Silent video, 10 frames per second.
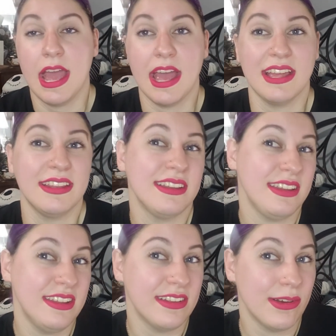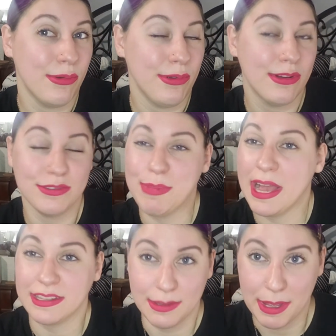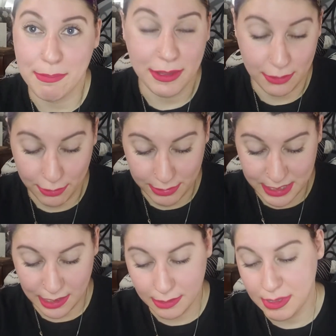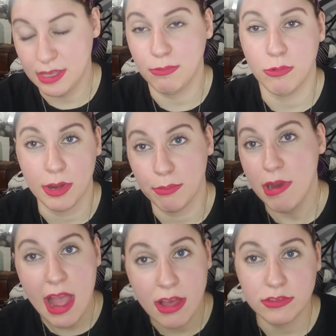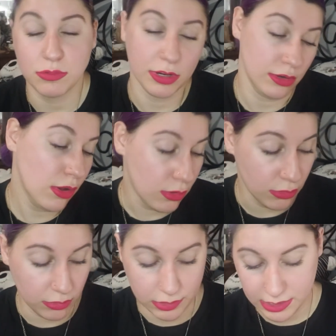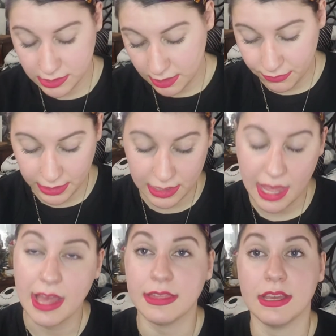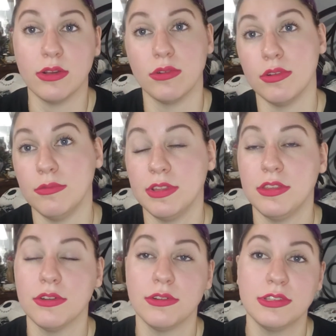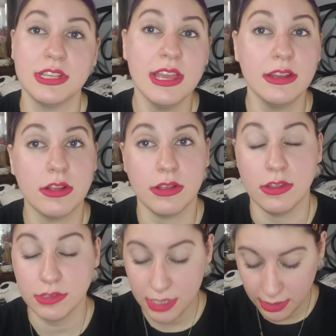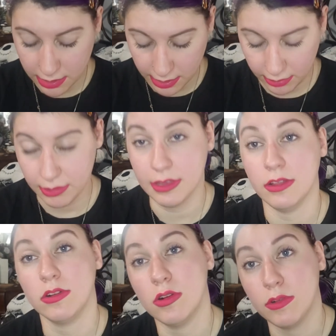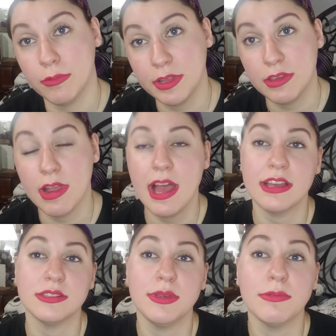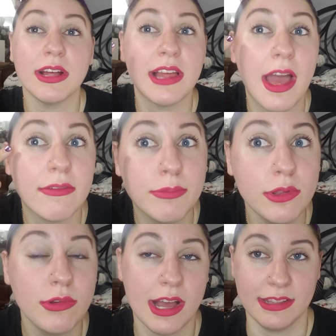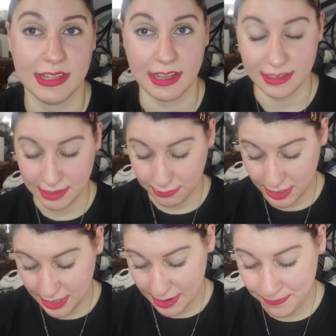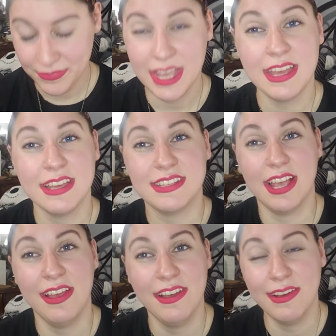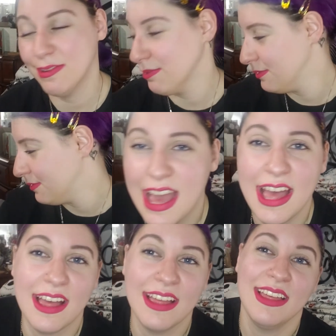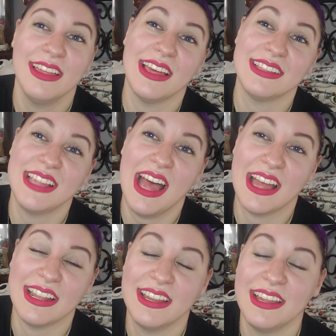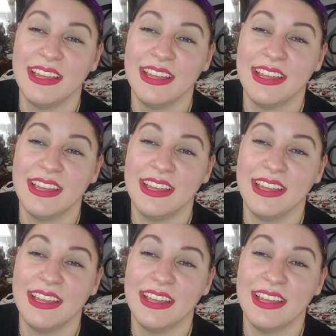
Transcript: And, you know, goes back to my mother always telling me wear browns, wear golds and stuff like that. They go good with your skin color. They look go good with your eyes. Meanwhile, I have blue contacts in right now. So yeah, that's that.